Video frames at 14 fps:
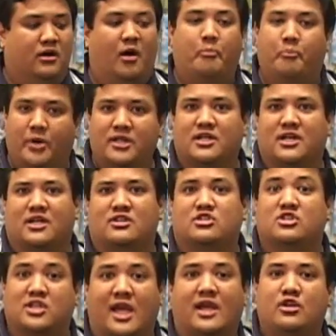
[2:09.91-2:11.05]
ability
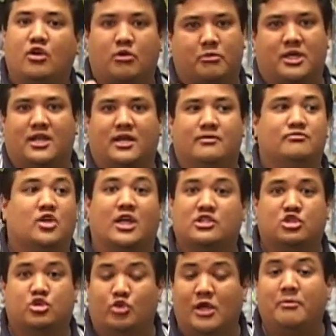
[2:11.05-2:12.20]
to take your media and
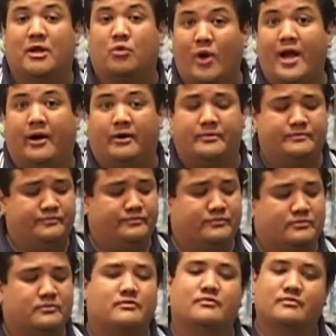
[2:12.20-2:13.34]
stream it well.
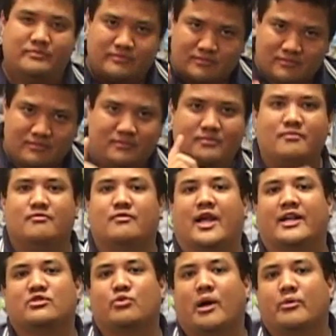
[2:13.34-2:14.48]

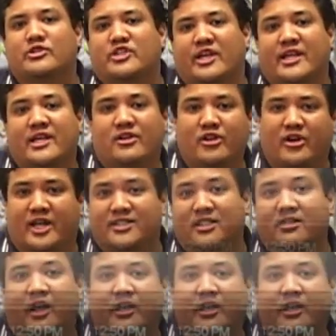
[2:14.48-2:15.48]
That's why we're taking a look at the